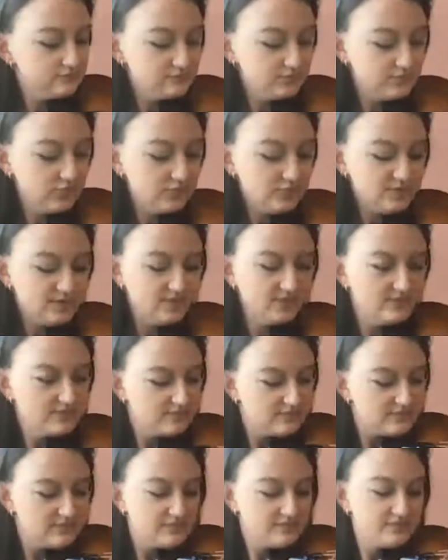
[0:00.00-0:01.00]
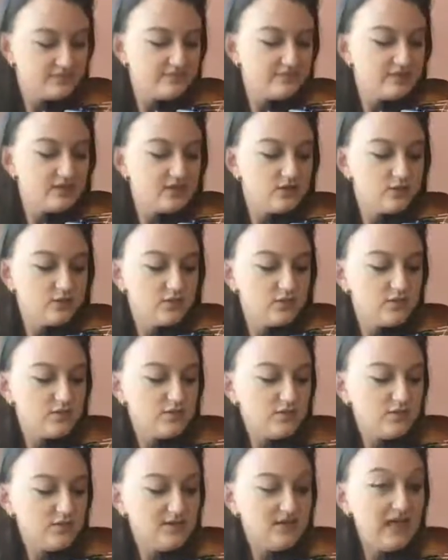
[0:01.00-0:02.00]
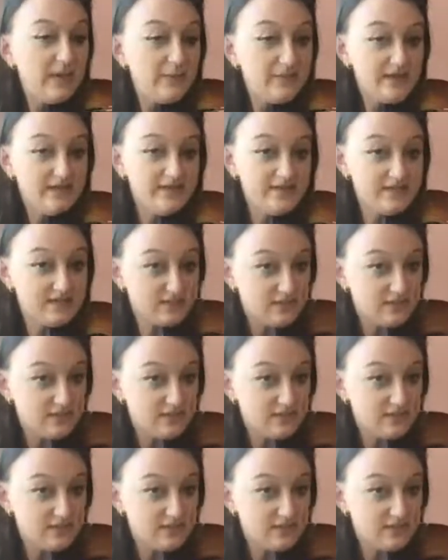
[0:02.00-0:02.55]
Oops. We want to keep it in this